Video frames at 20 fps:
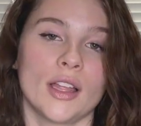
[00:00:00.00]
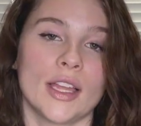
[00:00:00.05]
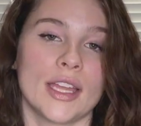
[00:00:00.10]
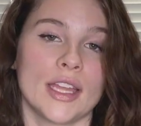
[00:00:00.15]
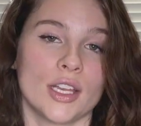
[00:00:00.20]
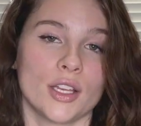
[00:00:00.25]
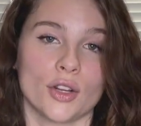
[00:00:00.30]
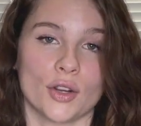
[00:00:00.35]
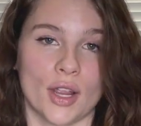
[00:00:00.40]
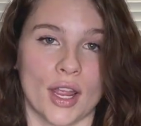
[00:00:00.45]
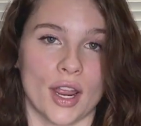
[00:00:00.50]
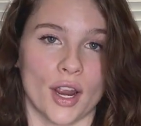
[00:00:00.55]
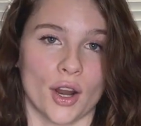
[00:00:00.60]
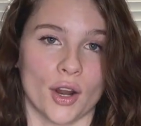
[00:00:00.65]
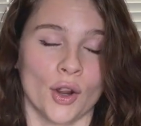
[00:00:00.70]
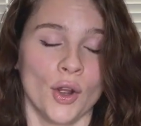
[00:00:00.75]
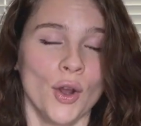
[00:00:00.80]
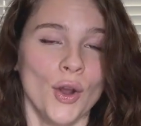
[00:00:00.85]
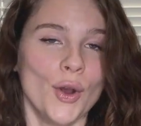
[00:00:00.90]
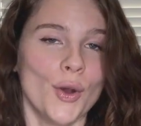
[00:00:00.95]
in your
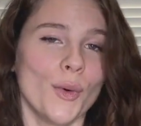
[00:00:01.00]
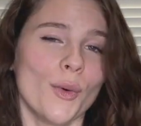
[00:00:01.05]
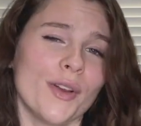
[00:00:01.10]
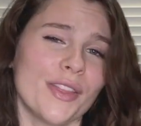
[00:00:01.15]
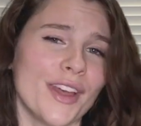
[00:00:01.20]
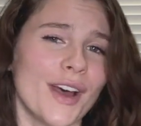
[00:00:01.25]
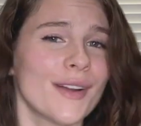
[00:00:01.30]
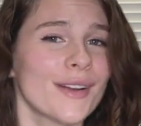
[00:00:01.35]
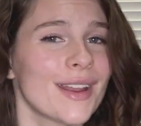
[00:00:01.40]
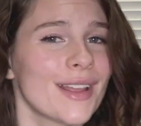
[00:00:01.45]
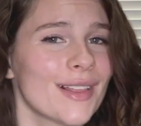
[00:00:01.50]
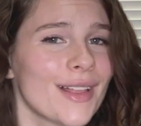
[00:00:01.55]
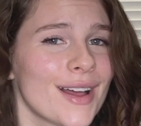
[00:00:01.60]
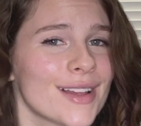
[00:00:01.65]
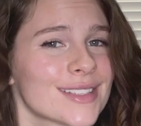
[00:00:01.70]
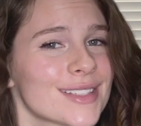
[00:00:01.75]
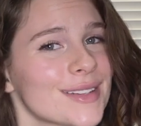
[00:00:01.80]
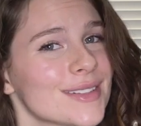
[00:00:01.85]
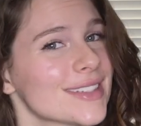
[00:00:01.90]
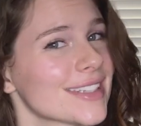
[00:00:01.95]
hair without any
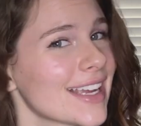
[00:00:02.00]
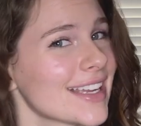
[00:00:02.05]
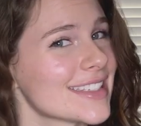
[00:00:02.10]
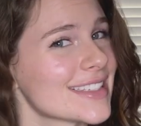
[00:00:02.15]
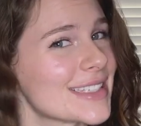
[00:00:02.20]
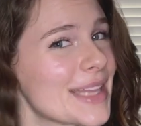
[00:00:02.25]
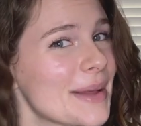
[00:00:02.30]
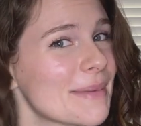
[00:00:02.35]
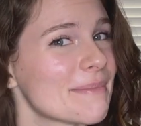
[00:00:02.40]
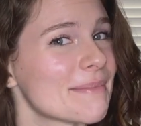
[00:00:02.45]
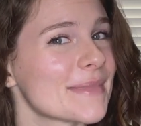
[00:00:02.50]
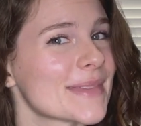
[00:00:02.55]
lawsuits against them.